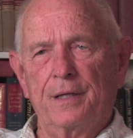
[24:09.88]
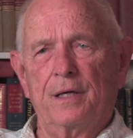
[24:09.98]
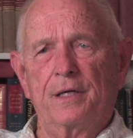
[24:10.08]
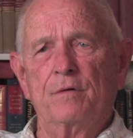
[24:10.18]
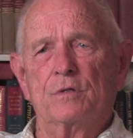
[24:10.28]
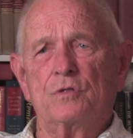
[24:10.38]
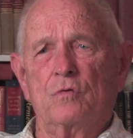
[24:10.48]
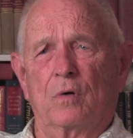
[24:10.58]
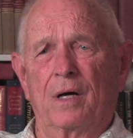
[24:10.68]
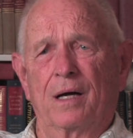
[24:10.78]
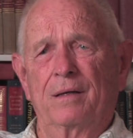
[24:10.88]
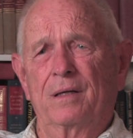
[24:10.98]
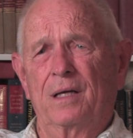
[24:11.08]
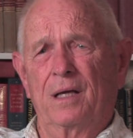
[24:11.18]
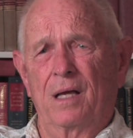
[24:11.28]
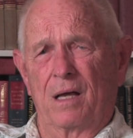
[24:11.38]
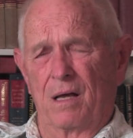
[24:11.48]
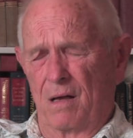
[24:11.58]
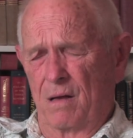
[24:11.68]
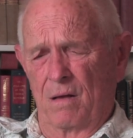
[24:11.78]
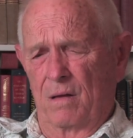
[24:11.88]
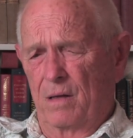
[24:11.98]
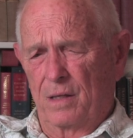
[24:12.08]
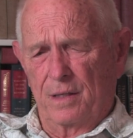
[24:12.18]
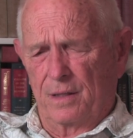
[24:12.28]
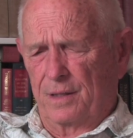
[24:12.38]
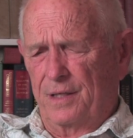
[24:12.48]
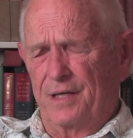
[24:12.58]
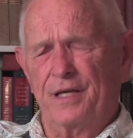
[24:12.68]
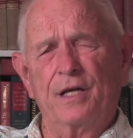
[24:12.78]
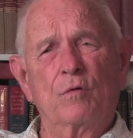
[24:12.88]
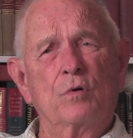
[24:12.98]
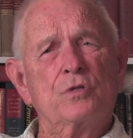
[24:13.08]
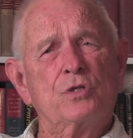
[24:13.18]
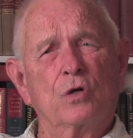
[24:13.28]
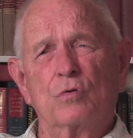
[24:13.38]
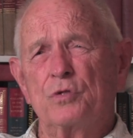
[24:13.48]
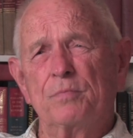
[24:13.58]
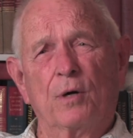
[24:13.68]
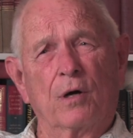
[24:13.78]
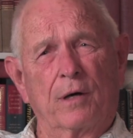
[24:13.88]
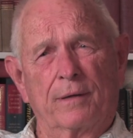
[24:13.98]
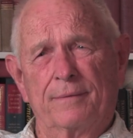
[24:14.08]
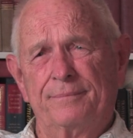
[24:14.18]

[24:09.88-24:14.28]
Yeah, he was quiet. Yeah. He was so smart.